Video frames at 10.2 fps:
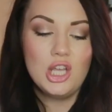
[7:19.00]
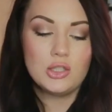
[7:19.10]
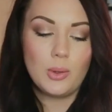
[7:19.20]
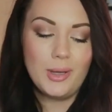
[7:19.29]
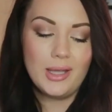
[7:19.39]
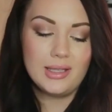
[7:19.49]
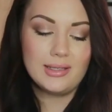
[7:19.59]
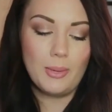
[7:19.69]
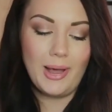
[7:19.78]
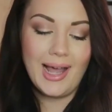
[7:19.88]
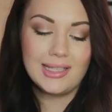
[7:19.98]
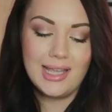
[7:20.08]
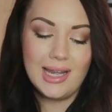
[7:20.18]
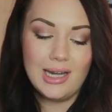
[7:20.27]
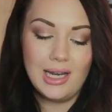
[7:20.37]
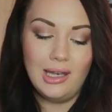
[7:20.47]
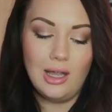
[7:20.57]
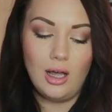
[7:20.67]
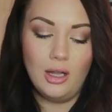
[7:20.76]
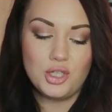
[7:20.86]
so I picked this up. I had to get it in a
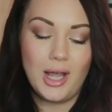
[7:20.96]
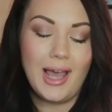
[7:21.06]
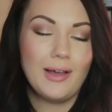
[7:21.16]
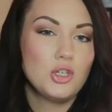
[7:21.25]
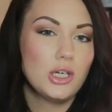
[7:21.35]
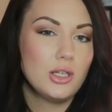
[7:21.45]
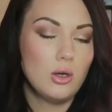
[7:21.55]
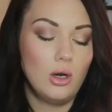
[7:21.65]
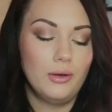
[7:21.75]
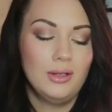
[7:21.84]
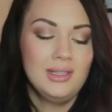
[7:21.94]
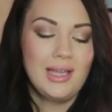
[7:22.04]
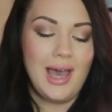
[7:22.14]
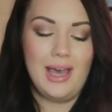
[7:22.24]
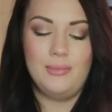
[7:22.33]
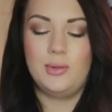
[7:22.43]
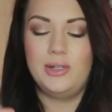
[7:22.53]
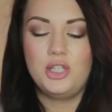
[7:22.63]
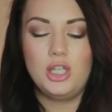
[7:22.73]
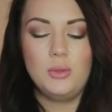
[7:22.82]
large. I have tried it on, and so I
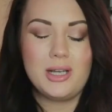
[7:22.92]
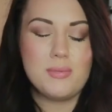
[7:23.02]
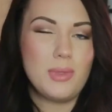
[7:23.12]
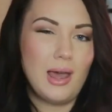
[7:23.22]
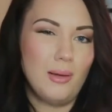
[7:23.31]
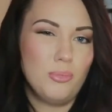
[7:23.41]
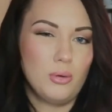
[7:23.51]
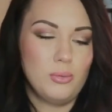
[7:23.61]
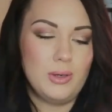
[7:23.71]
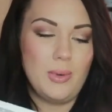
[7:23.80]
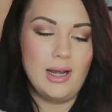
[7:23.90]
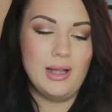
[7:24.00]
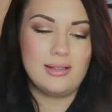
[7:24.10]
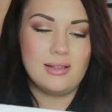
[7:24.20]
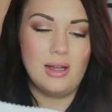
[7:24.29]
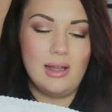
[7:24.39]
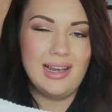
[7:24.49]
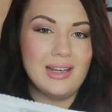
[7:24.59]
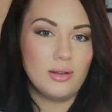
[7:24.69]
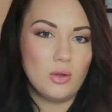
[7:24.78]
do wish that I probably
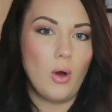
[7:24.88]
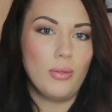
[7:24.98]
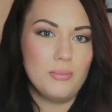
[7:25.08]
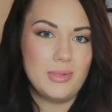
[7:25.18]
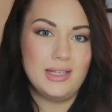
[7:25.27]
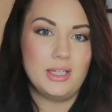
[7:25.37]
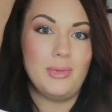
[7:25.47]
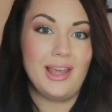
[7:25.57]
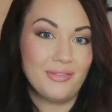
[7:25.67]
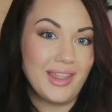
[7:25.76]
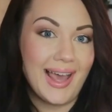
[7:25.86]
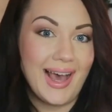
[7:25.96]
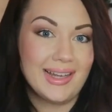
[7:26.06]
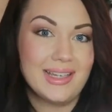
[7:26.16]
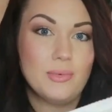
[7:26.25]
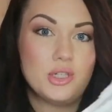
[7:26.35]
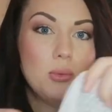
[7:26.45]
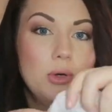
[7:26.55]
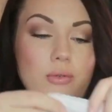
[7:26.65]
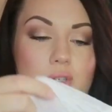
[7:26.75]
got the medium if they had it, which I
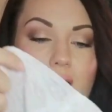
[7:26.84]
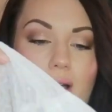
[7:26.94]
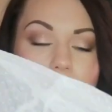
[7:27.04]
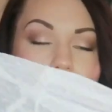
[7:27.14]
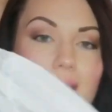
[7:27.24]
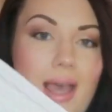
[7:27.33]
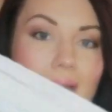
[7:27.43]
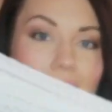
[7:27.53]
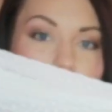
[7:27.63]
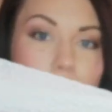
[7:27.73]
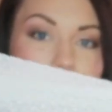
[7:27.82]
would have done, but